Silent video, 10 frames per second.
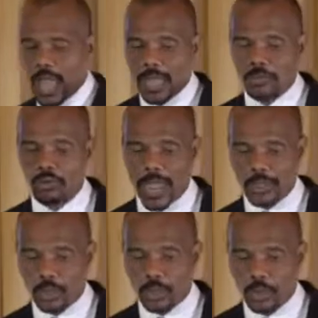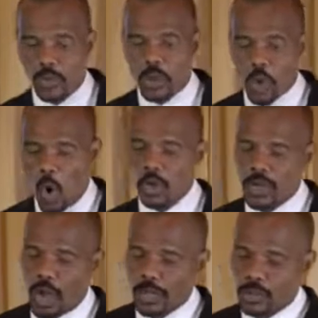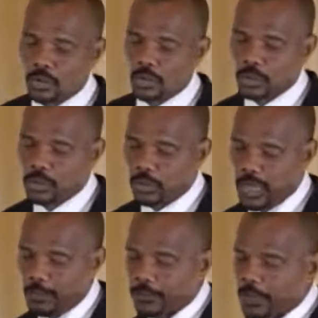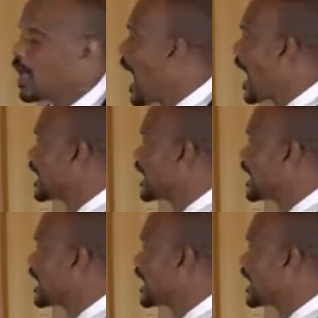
and tried to hold on to, to him. And it